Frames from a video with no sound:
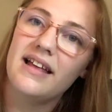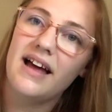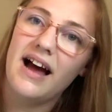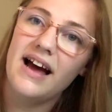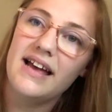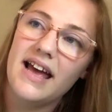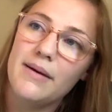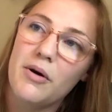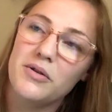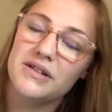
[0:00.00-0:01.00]
I am
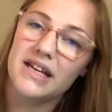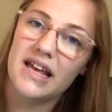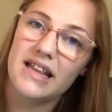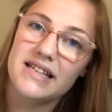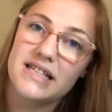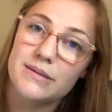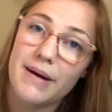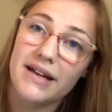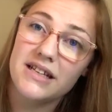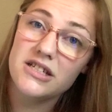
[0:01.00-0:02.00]
holding, this is
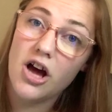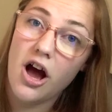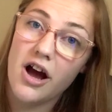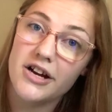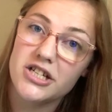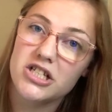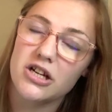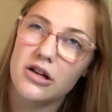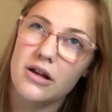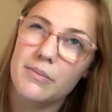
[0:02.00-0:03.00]
Madeline Tosh
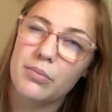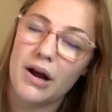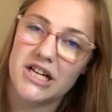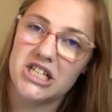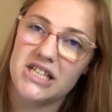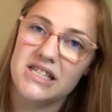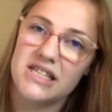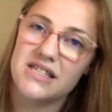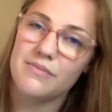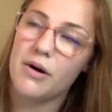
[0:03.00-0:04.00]
Impressions
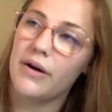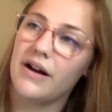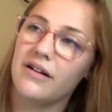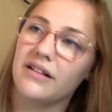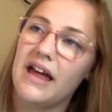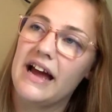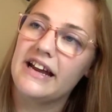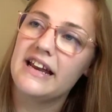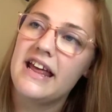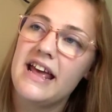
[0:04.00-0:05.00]
is the mohair
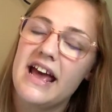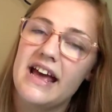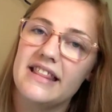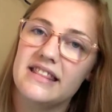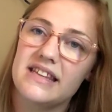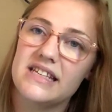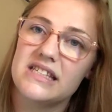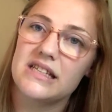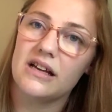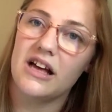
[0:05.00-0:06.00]
line. And
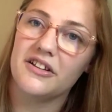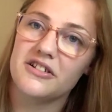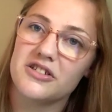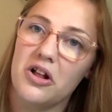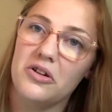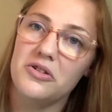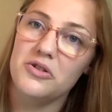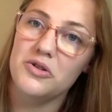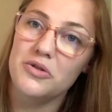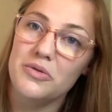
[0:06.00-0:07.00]
this color is called
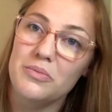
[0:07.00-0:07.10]
New